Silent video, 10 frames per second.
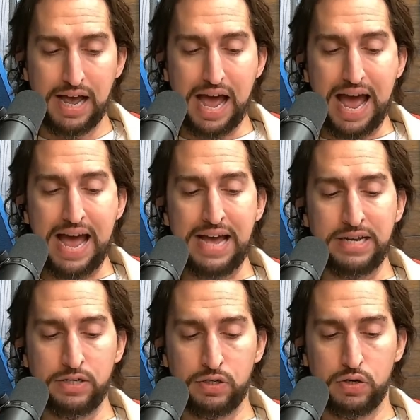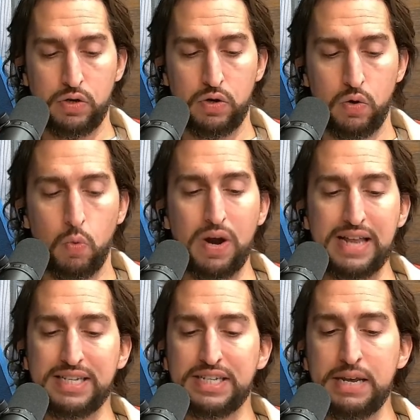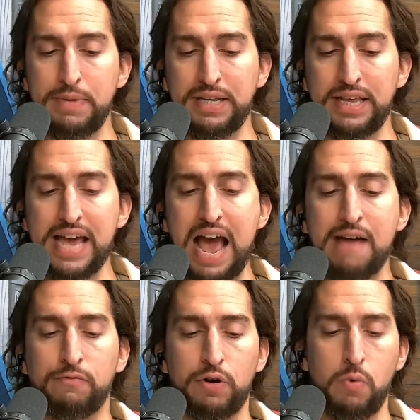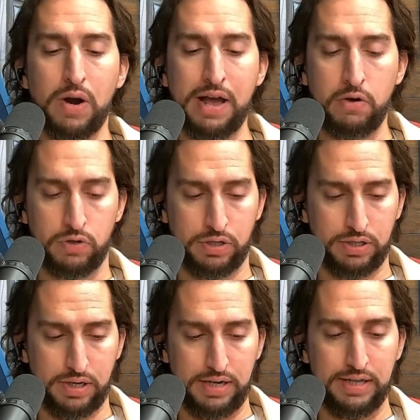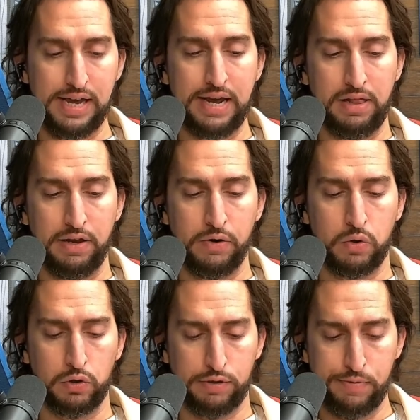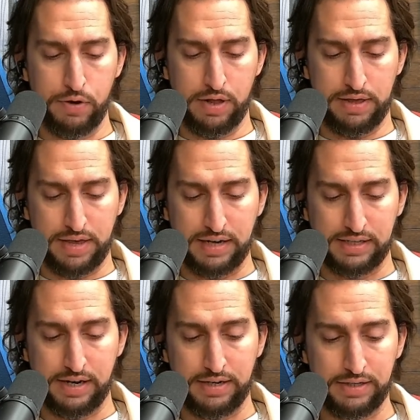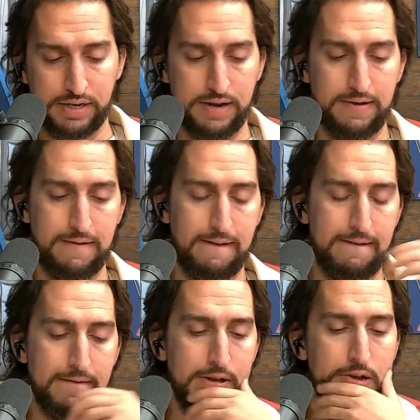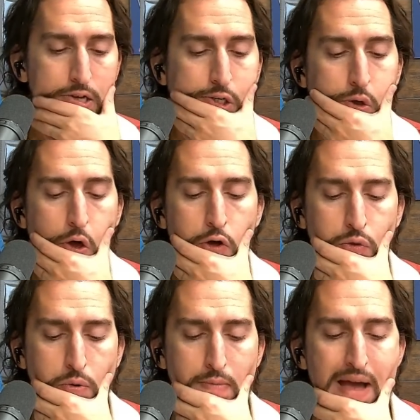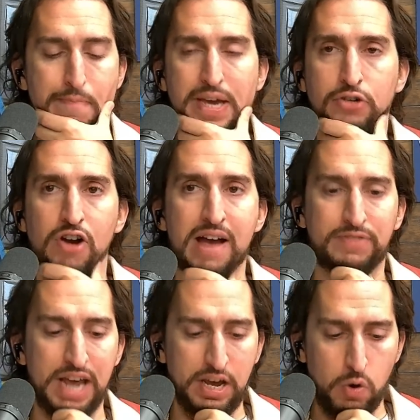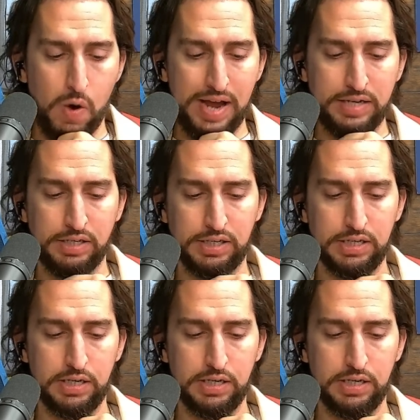as what seemingly everyone else in the analytical community thinks it is. So those were my big draft takeaways.